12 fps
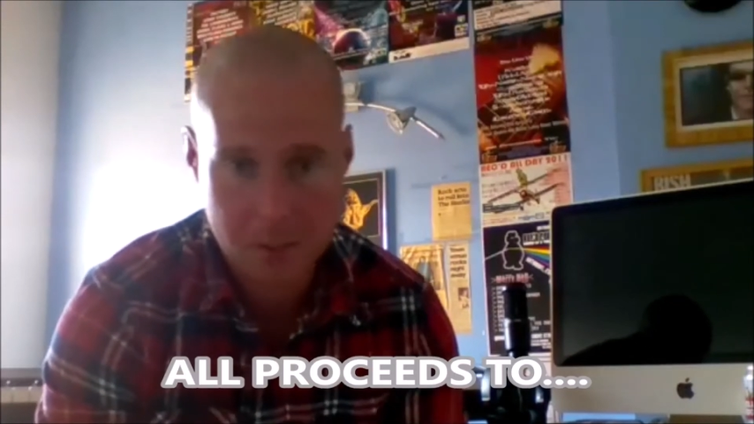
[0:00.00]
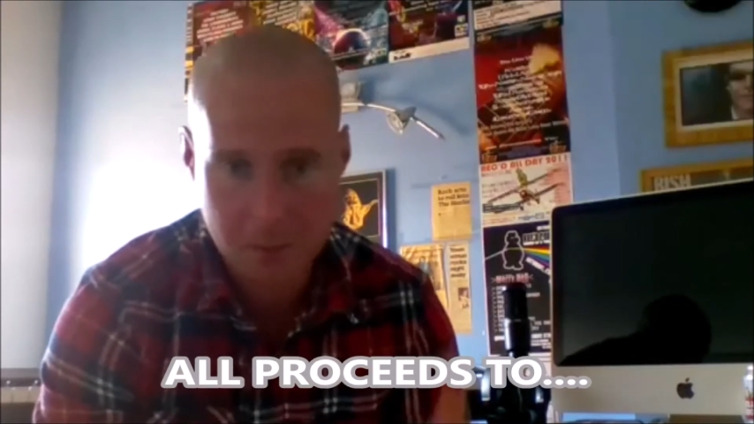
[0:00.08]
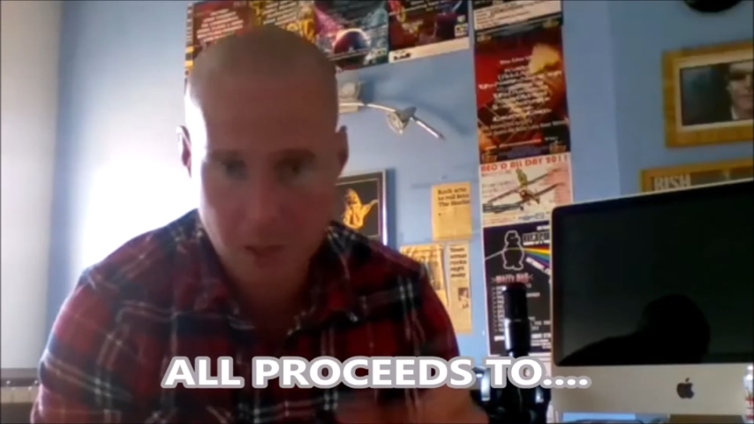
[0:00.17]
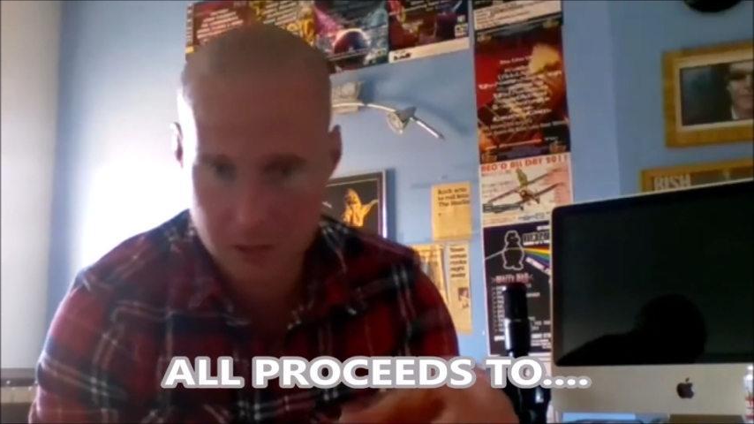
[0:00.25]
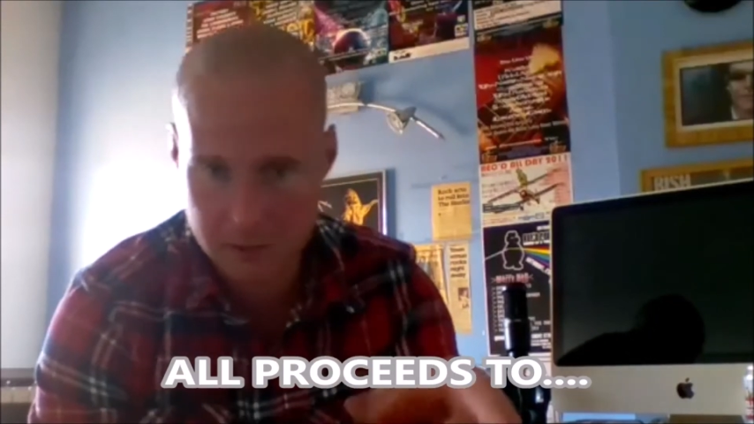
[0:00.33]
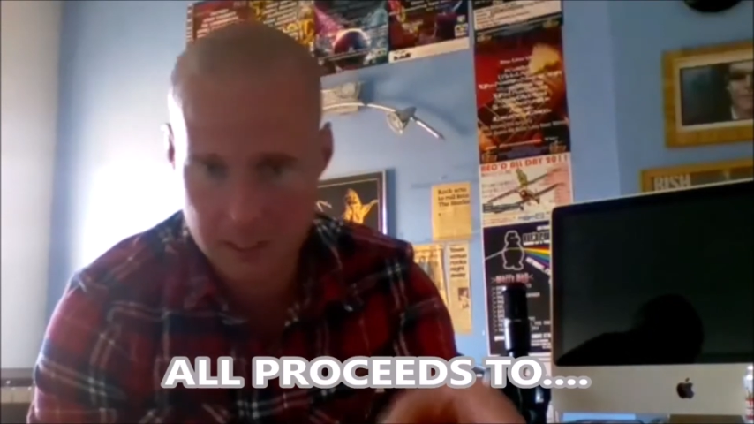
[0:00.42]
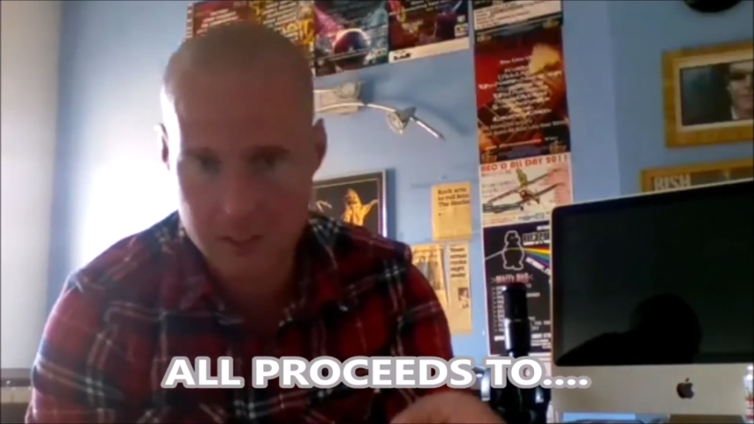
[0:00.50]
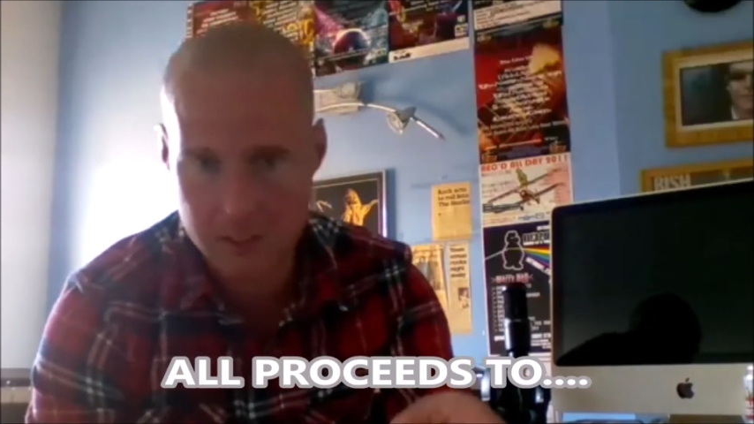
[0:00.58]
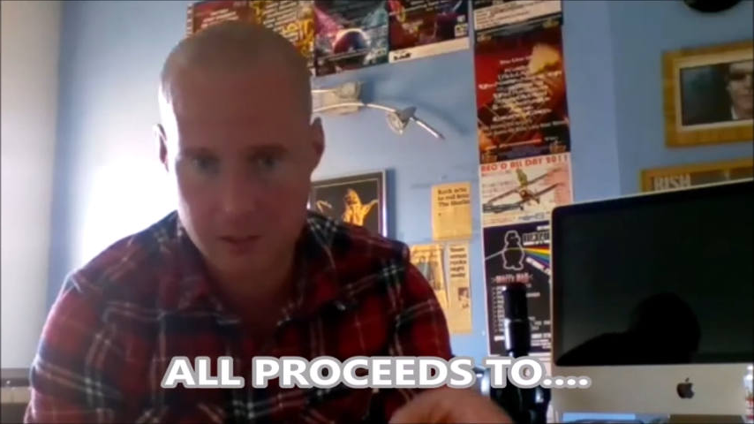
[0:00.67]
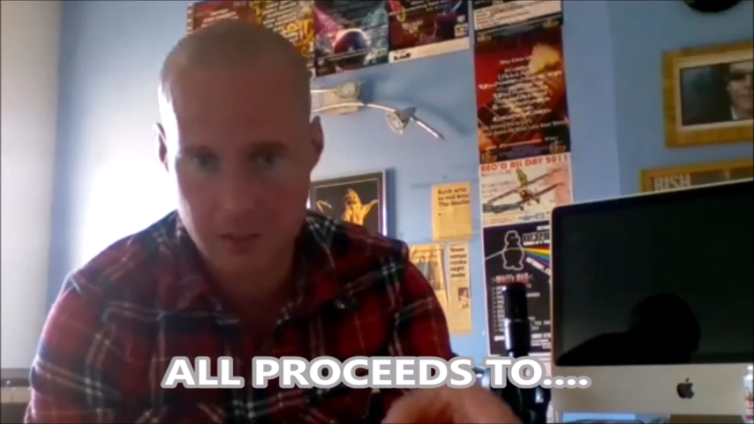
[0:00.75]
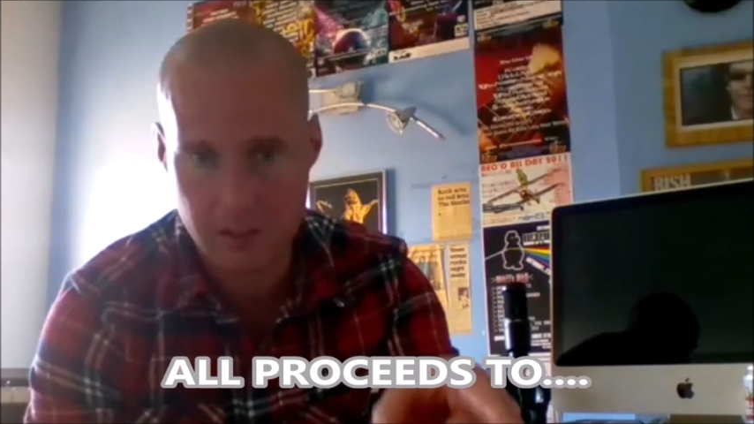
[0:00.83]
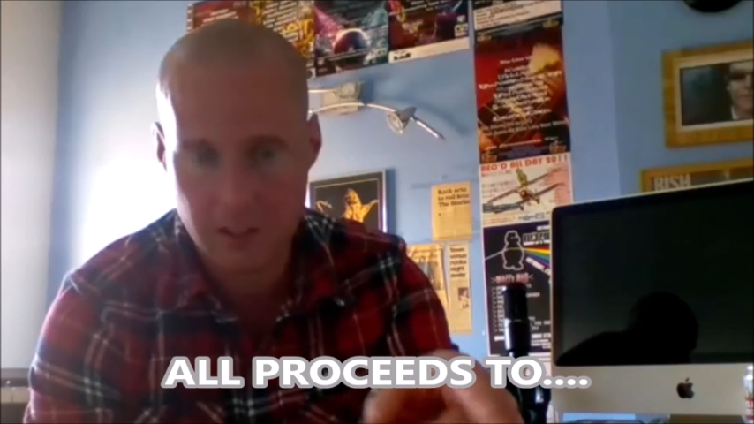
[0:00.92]

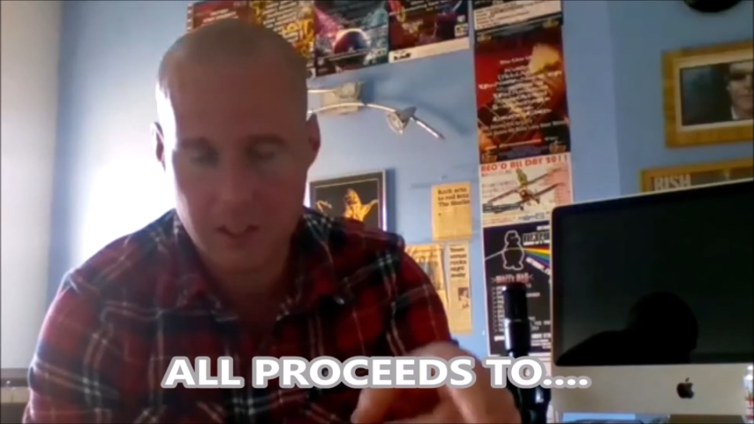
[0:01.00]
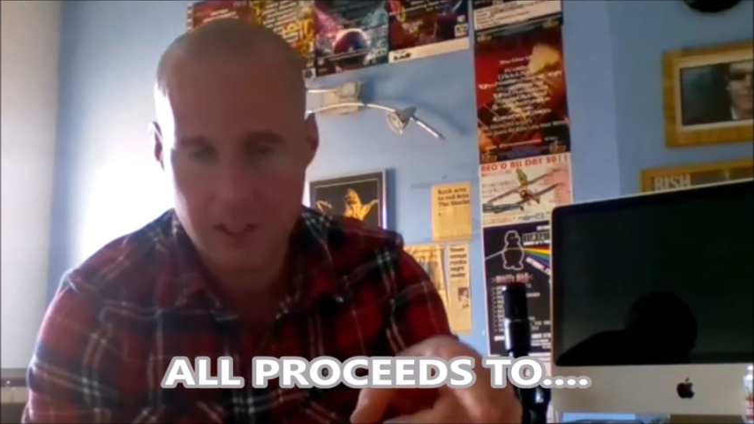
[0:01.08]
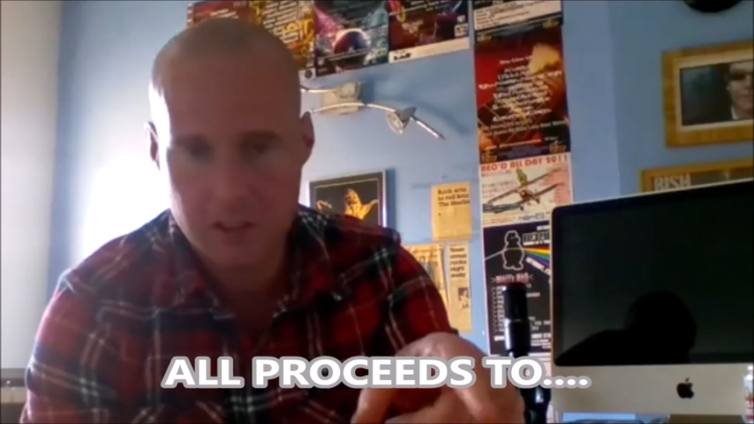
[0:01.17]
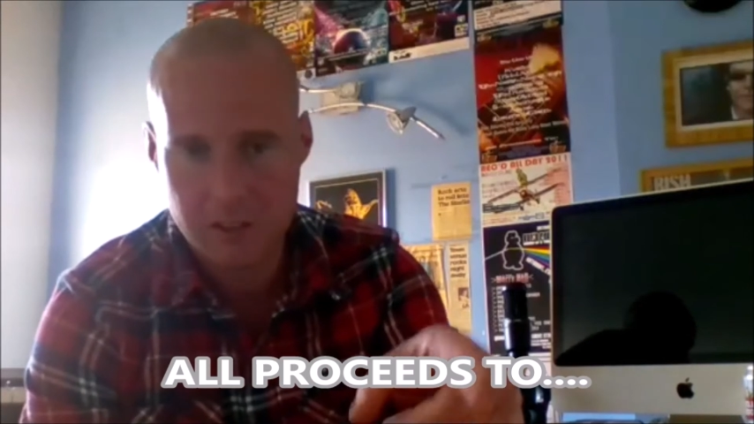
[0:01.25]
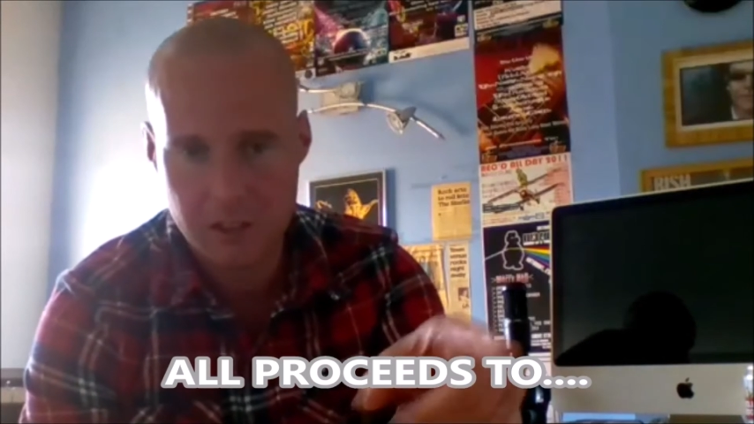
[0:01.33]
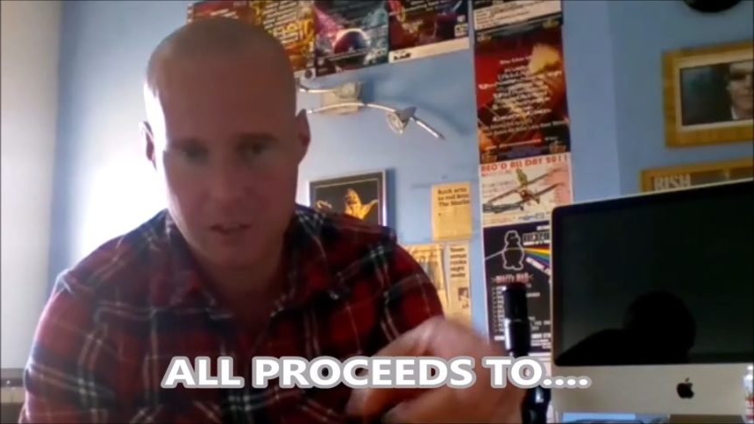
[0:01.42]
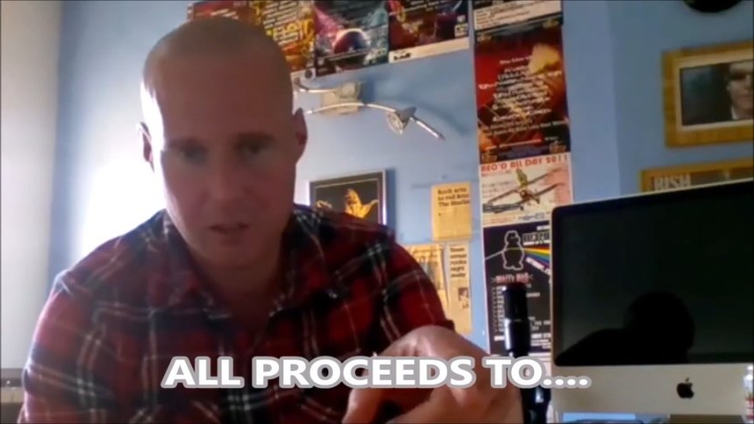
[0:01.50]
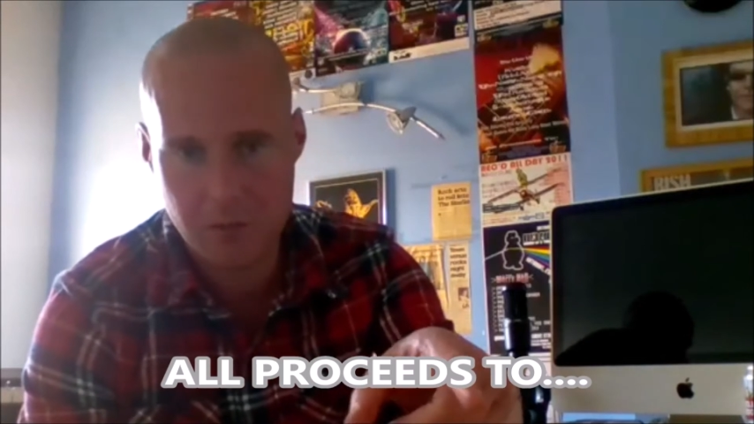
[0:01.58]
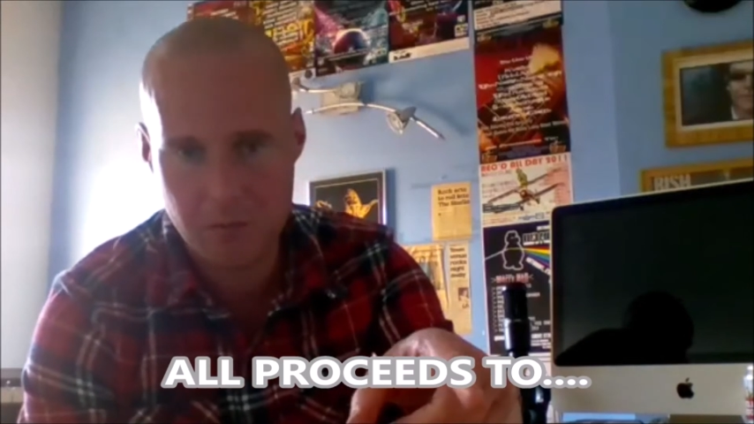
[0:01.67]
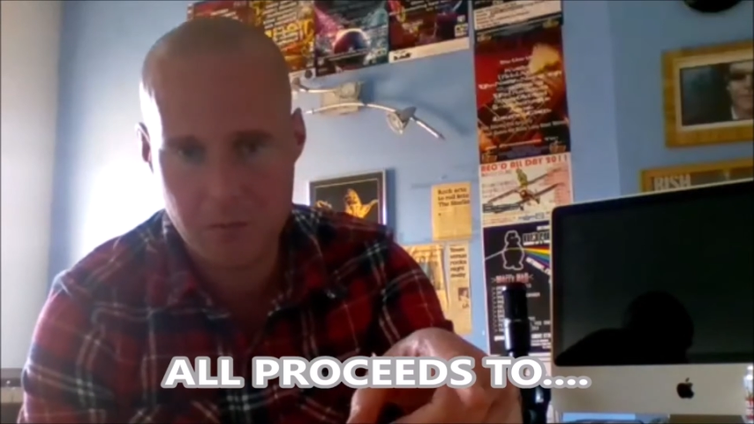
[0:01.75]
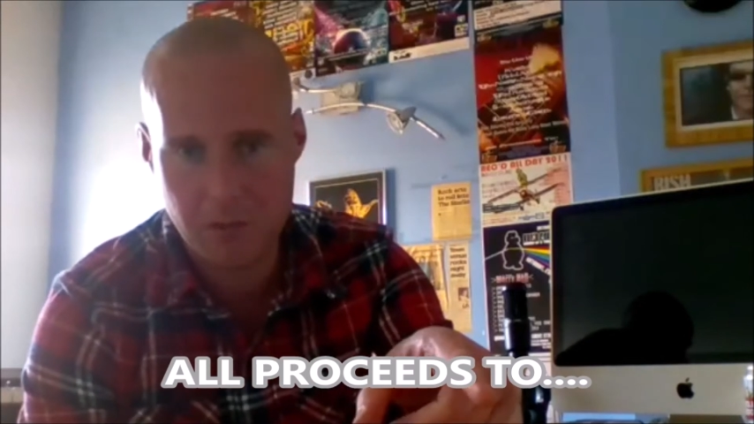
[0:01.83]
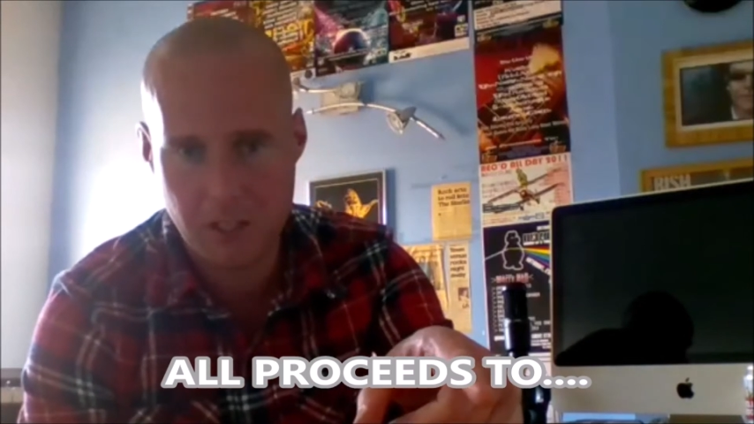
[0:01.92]
apologise to you.